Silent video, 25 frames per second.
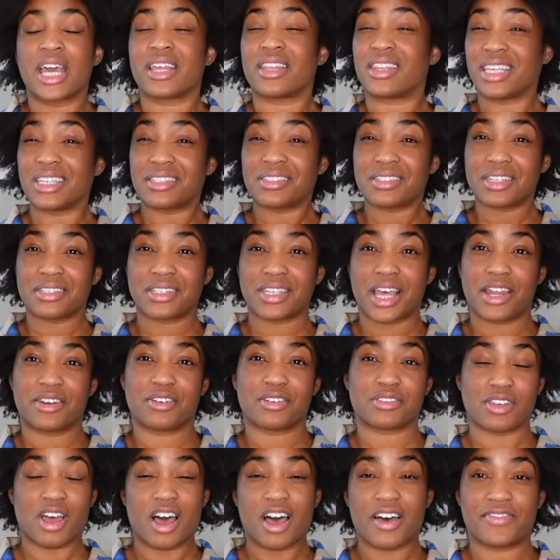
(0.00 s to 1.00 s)
These
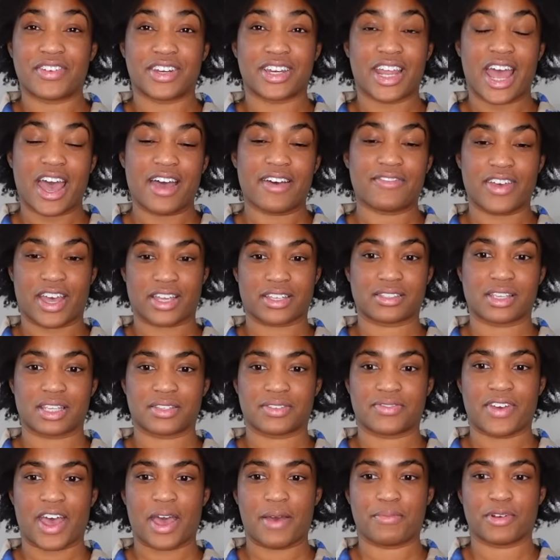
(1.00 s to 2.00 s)
designers often have excess
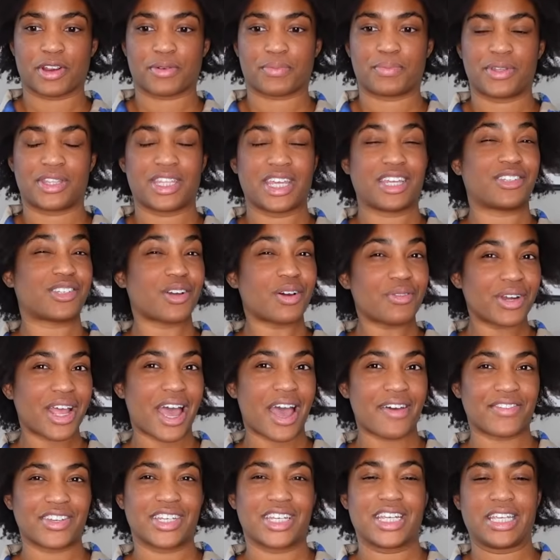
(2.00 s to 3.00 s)
fabric, but they don't
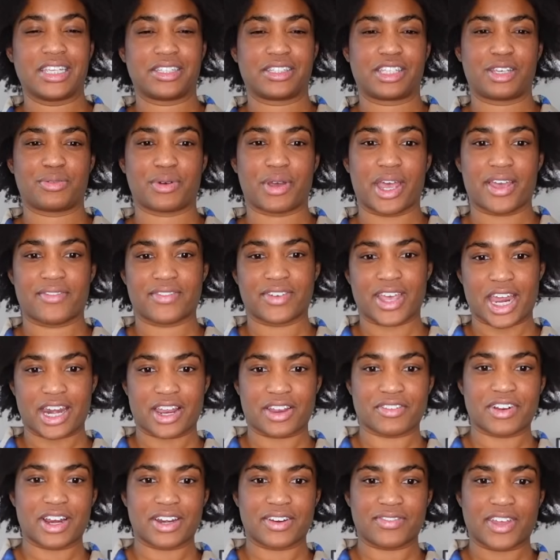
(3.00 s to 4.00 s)
have an easy way of
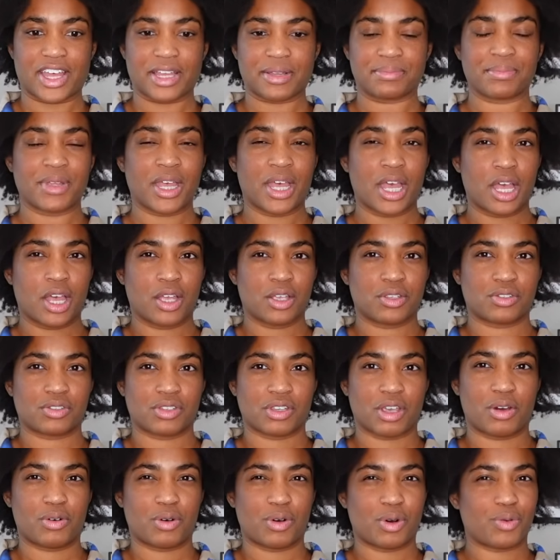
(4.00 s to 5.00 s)
getting rid of it.
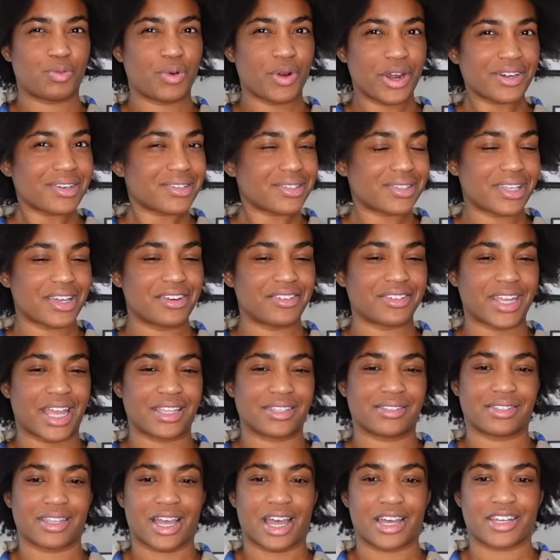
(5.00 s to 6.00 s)
So where does their
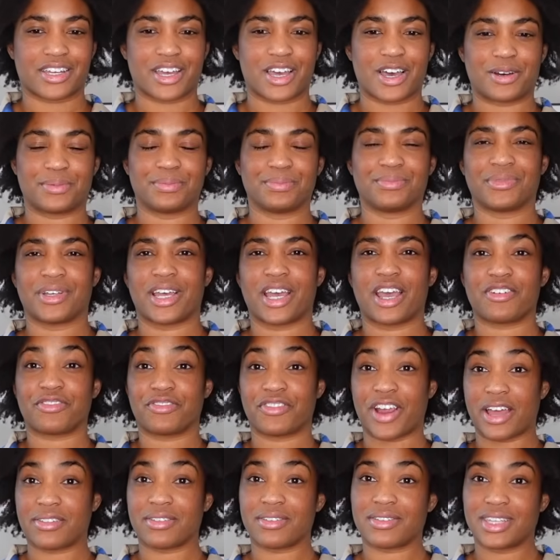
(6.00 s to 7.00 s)
dead stock go?
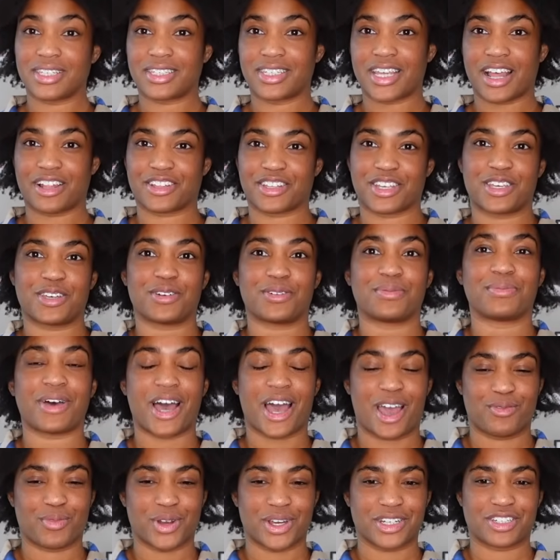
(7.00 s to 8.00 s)
Rather than tell you,
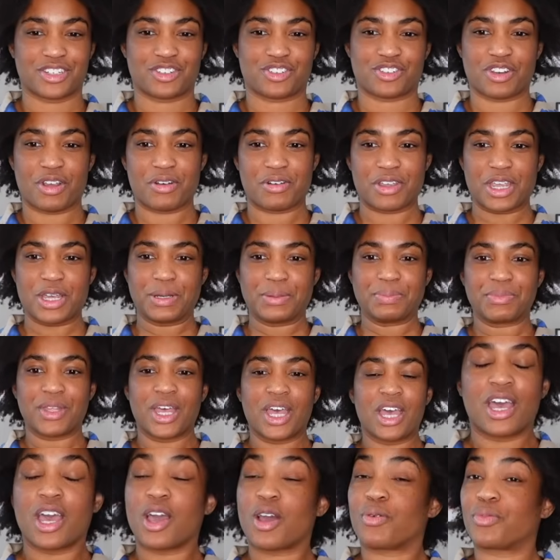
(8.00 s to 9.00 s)
I want to show you.
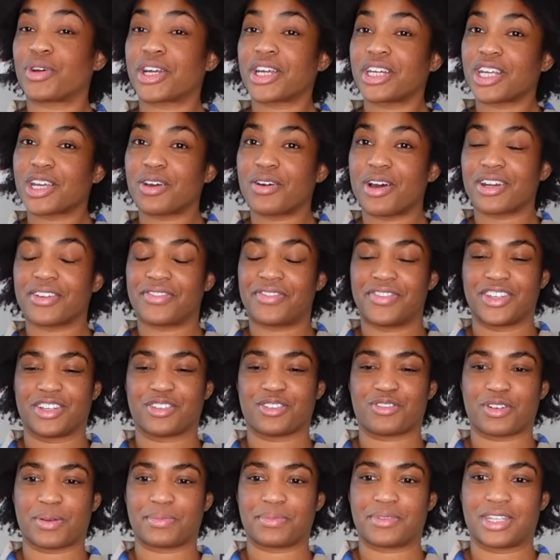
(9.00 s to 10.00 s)
We're going to go on a
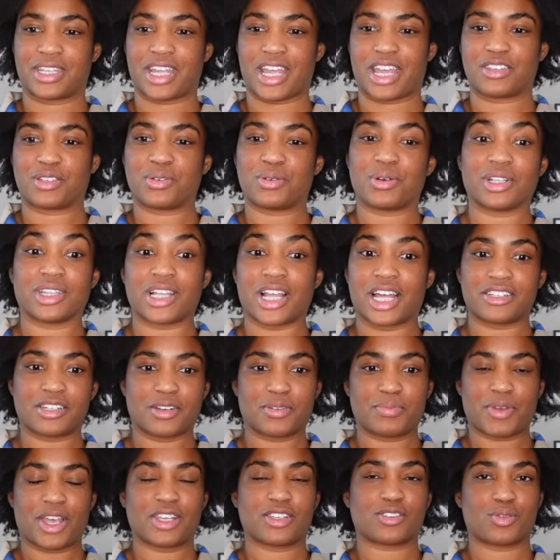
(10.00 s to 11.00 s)
field trip today to a
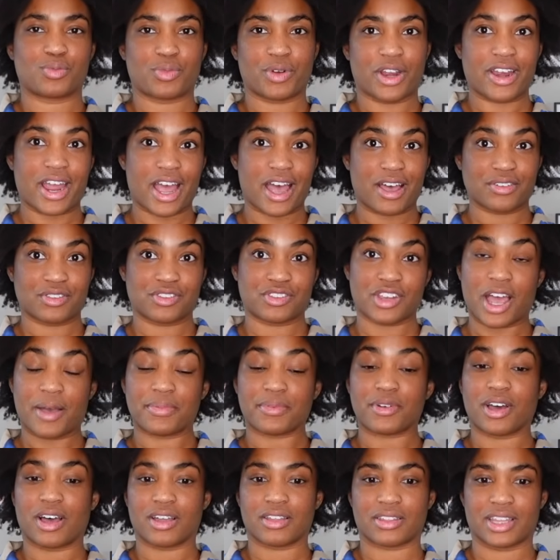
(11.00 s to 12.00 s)
London-based warehouse
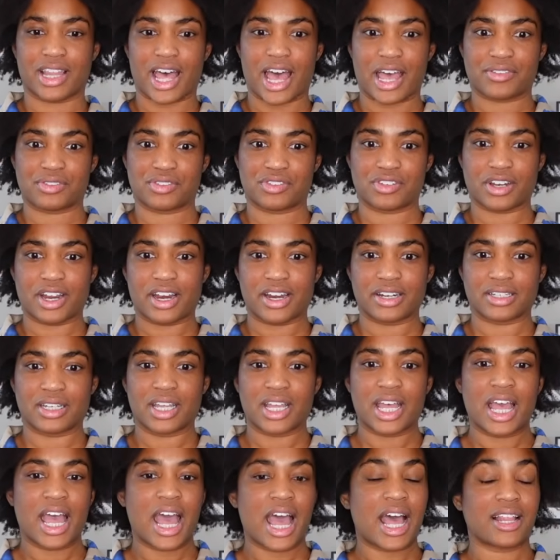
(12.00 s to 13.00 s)
shop called Last Yarn.
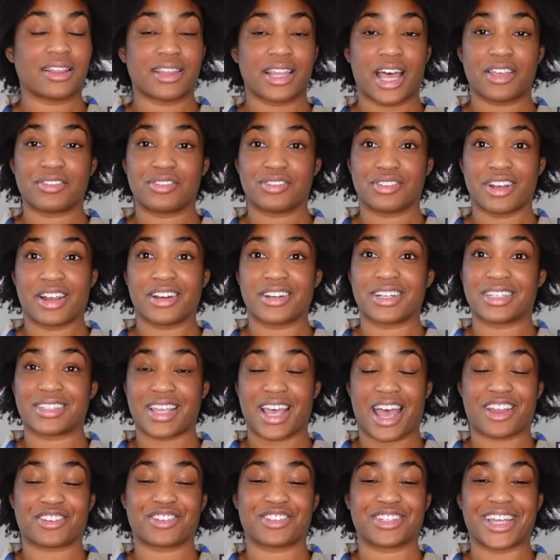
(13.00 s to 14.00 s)
Last Yarn is
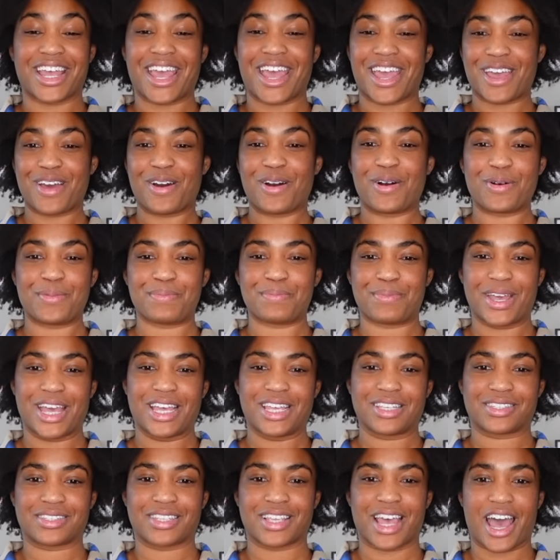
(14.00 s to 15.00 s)
actually a home
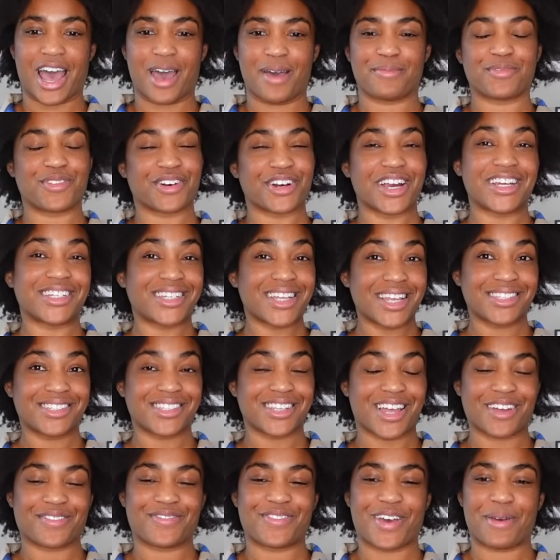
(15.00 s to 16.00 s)
base for a dead
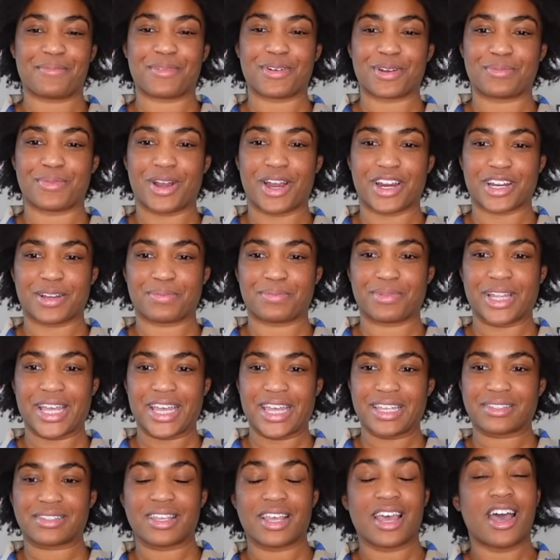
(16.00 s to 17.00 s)
stock fabric
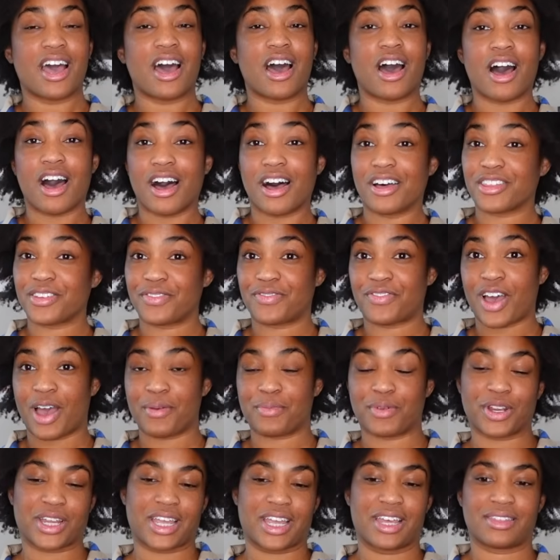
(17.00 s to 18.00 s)
marketplace. All the
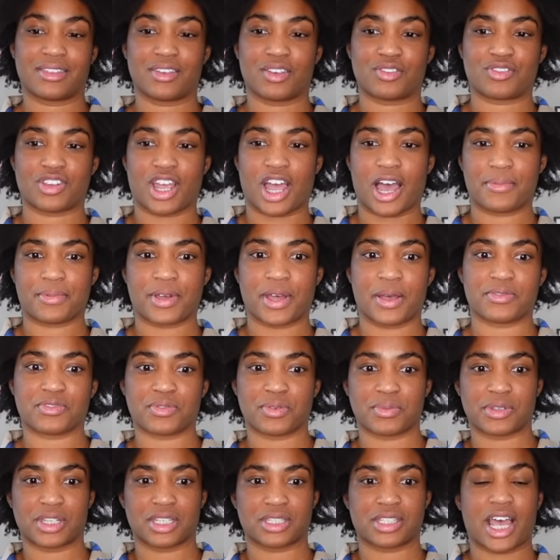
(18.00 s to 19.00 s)
fabric in this shop comes
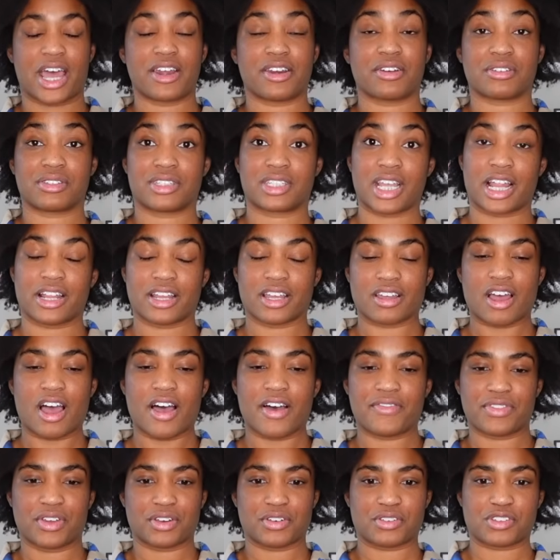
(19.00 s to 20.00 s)
from designers selling
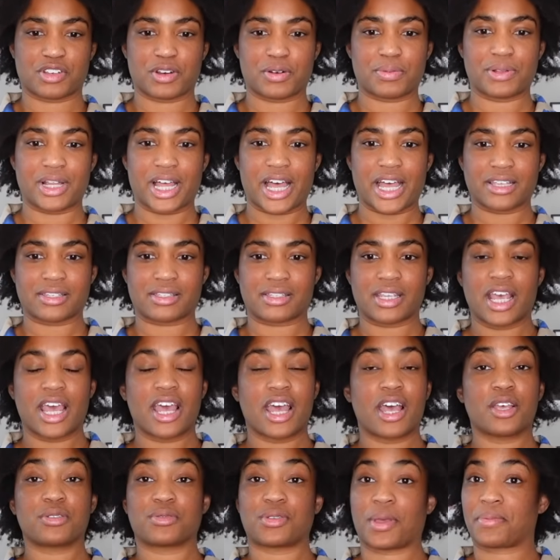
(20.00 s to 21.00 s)
off their surplus.
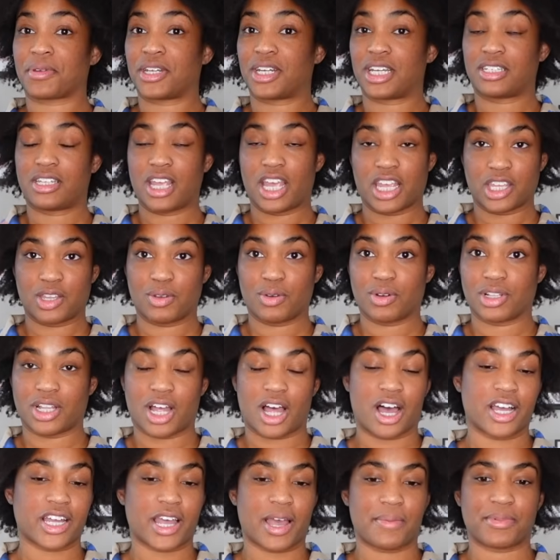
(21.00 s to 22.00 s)
So I'm going to take you
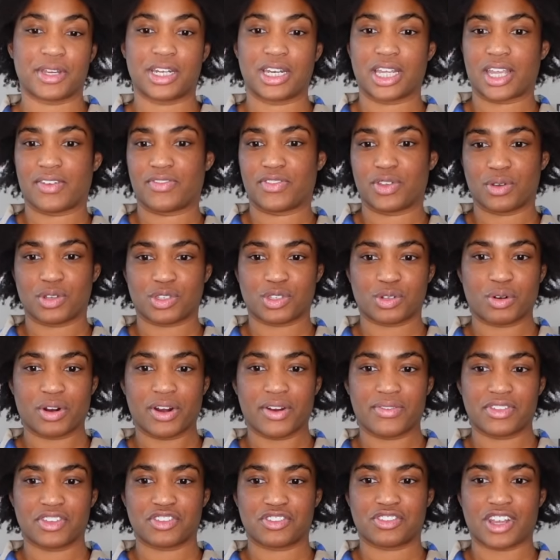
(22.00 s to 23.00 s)
along, I'm going to give you a tour
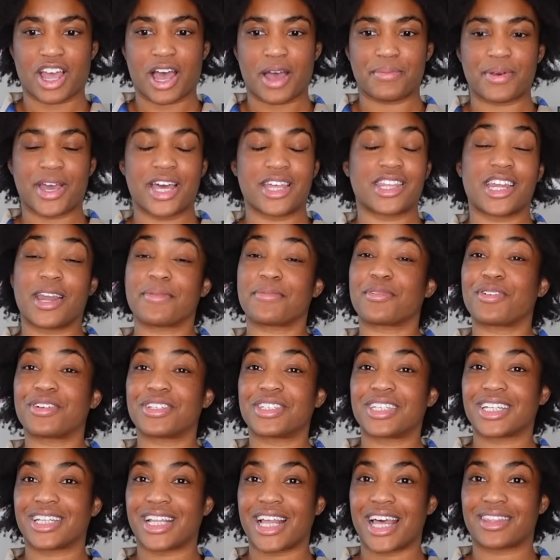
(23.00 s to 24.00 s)
of the shop, and then I'm going
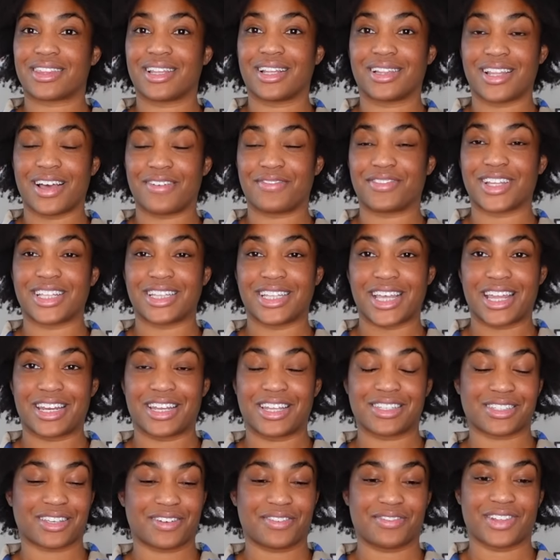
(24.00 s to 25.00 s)
to let the lovely
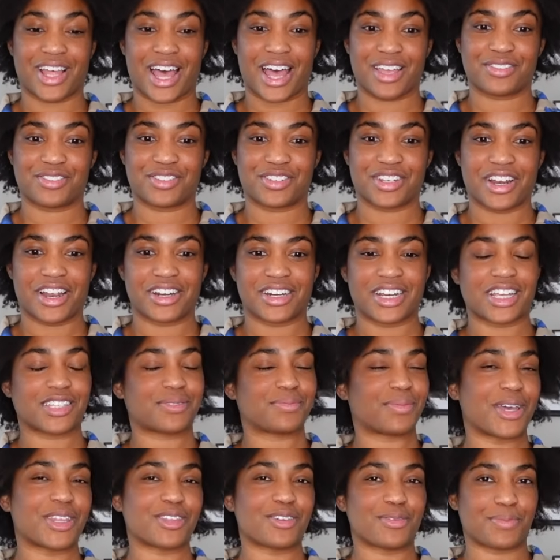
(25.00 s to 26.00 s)
ladies of Last Yarn
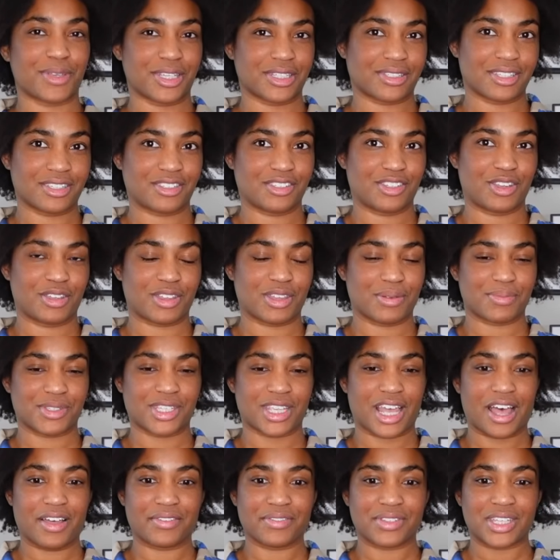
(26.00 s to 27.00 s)
explain their business to you
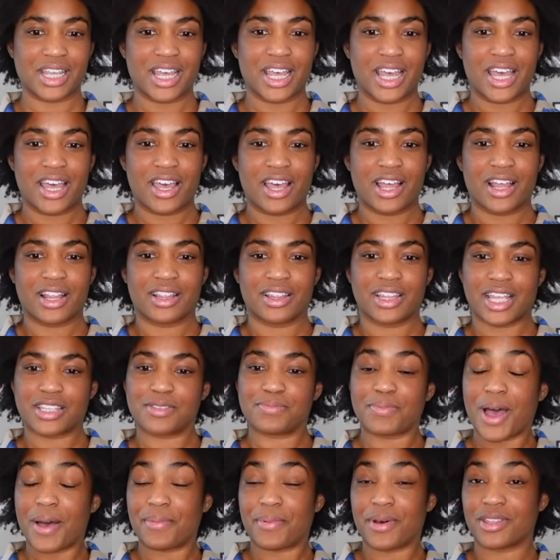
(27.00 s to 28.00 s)
themselves. Let's
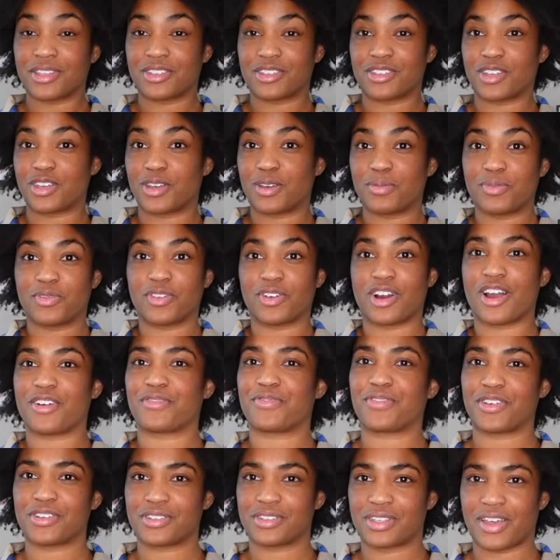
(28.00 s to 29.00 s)
pop on the tube for our
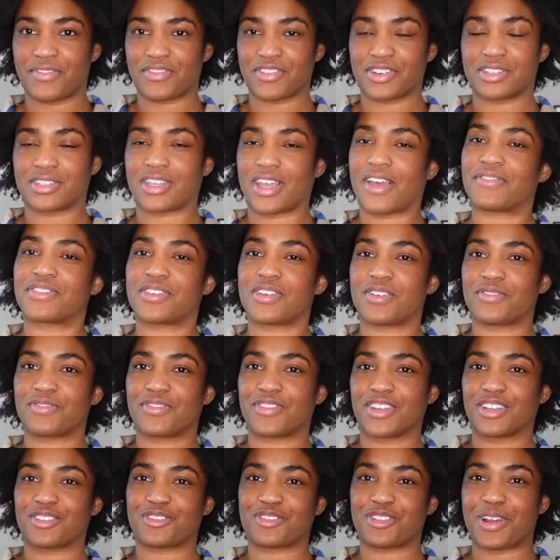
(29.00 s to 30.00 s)
first ever Steph Zone
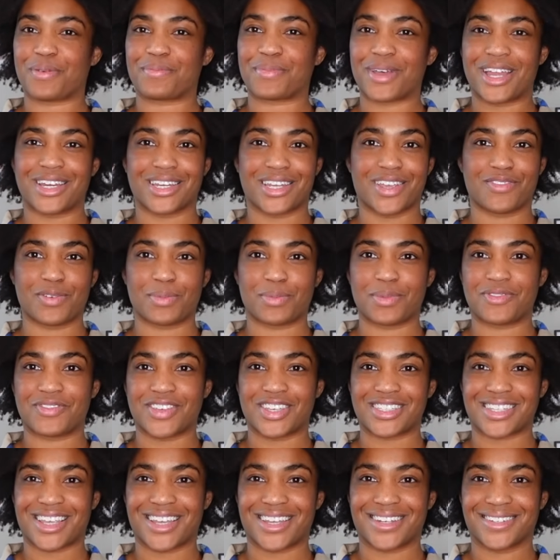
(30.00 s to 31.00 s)
field trip and give them a
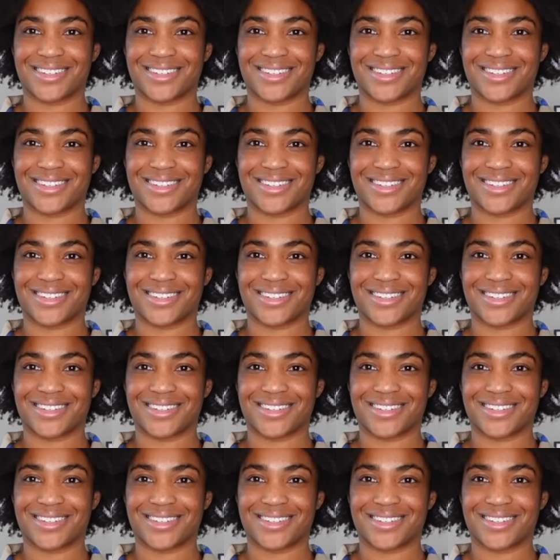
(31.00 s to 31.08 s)
visit.